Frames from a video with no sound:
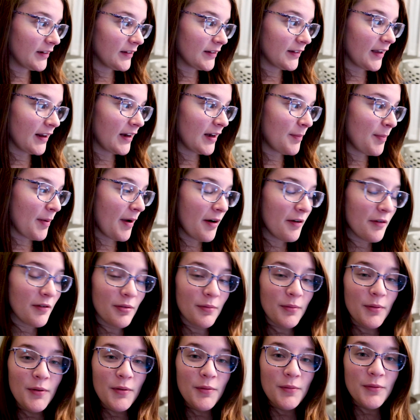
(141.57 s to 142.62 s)
Decided to power
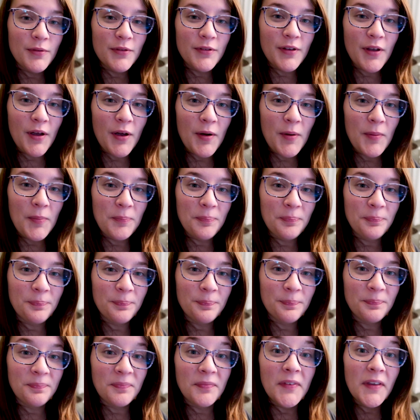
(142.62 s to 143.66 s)
through, so
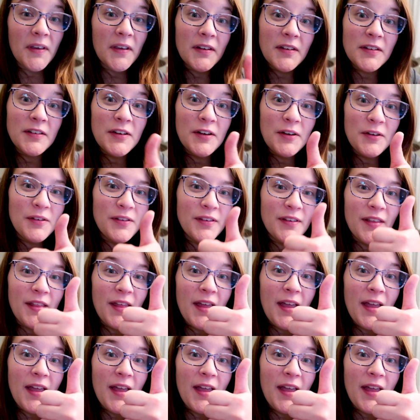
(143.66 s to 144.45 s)
cheers to